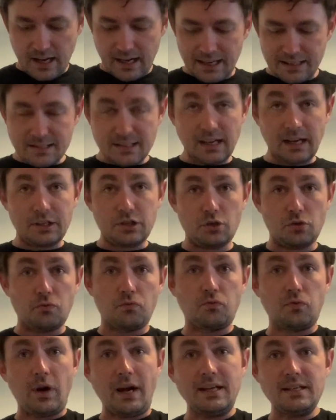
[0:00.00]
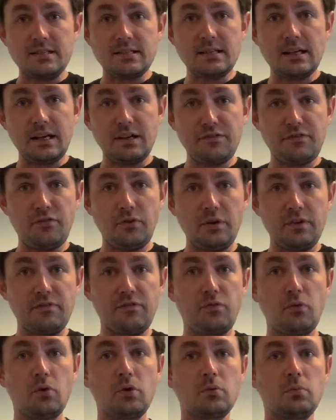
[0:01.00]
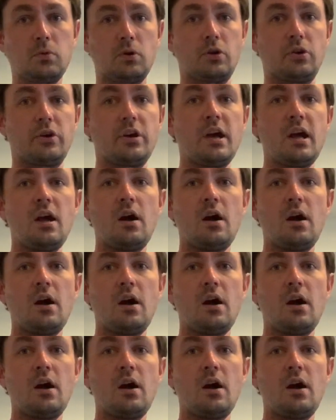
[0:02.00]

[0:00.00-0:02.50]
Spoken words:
it's got your right side foot forward